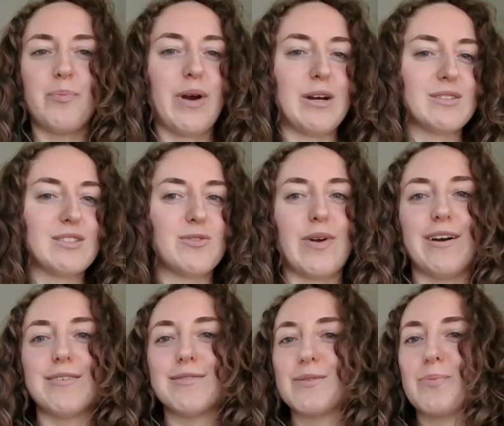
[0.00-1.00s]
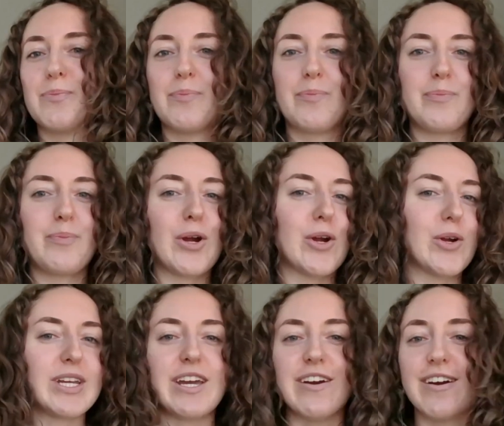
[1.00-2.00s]
bounced around per
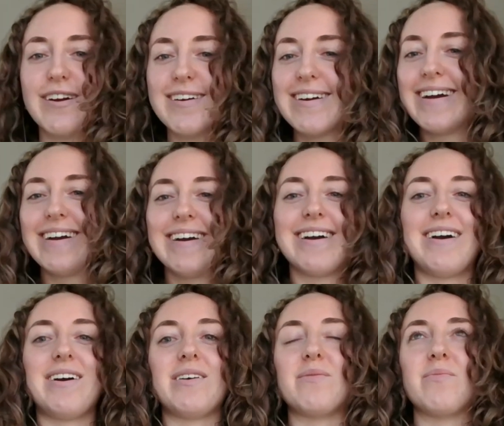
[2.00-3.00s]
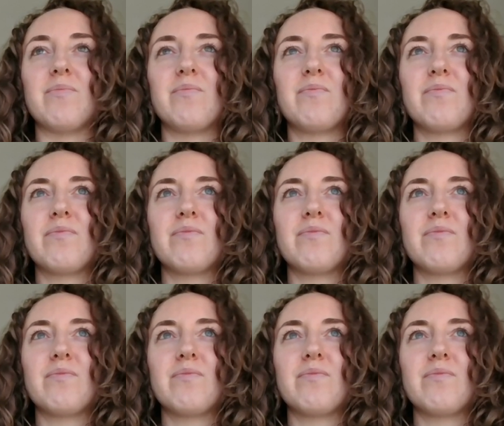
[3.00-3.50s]
year, um,